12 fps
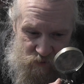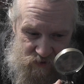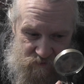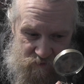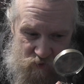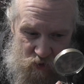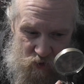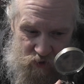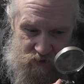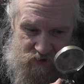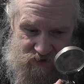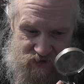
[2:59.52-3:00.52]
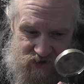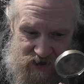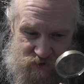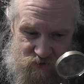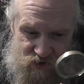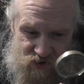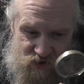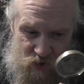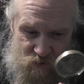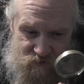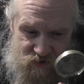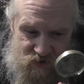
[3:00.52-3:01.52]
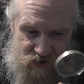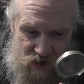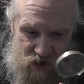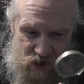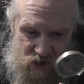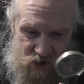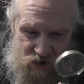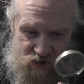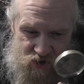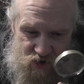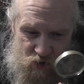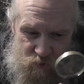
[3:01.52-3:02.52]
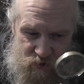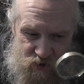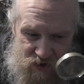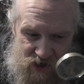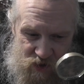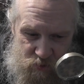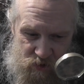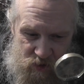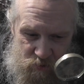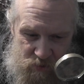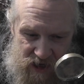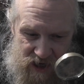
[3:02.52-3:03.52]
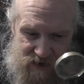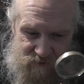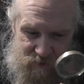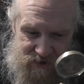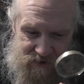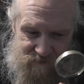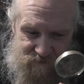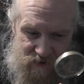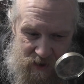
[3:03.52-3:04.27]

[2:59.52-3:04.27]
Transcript: with floral and citrus notes. Super drinkable and perfectly